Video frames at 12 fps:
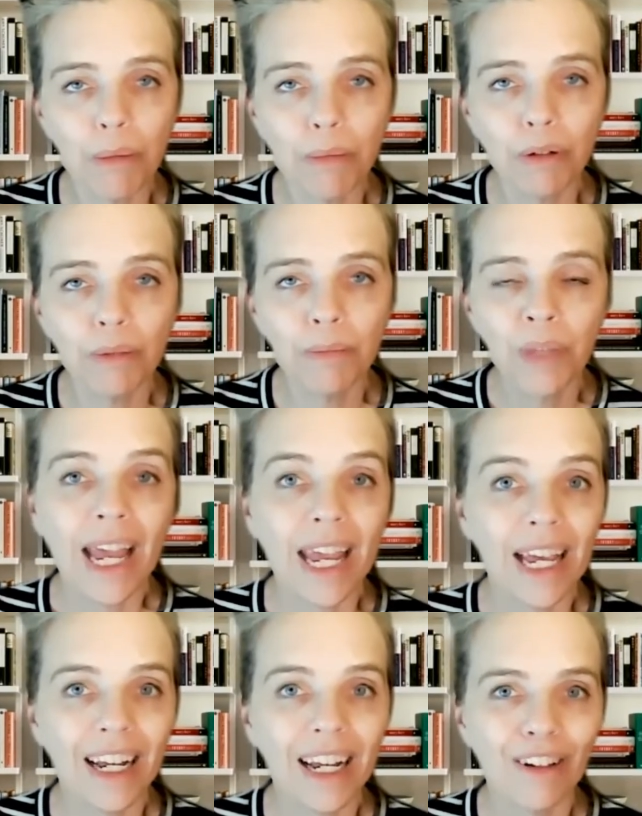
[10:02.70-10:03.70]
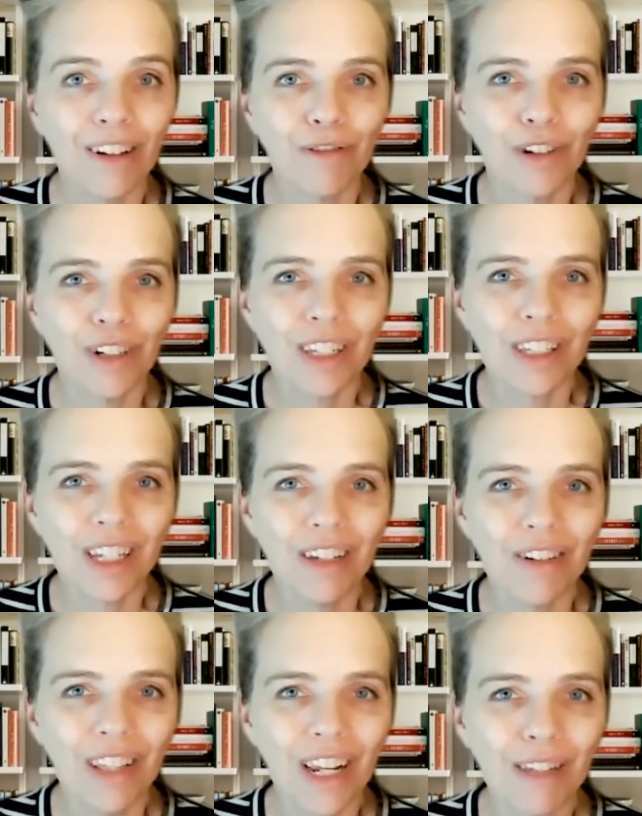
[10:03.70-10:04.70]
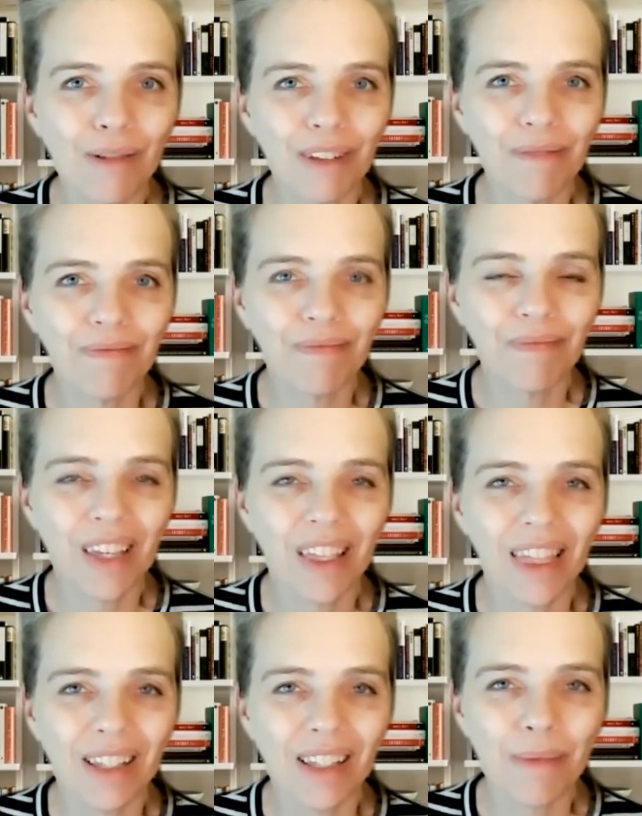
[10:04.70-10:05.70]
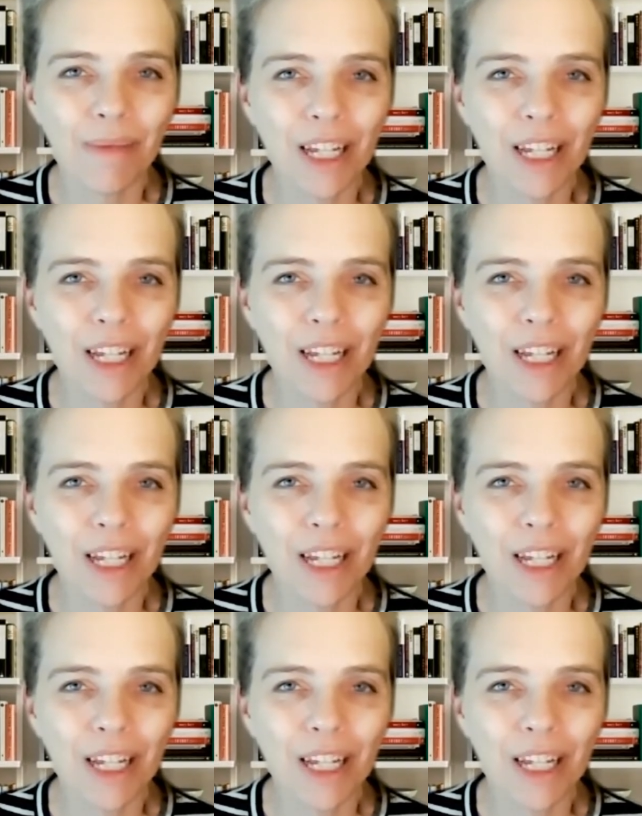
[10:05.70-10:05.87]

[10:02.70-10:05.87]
people, and I look forward to seeing you on the next one. Thanks so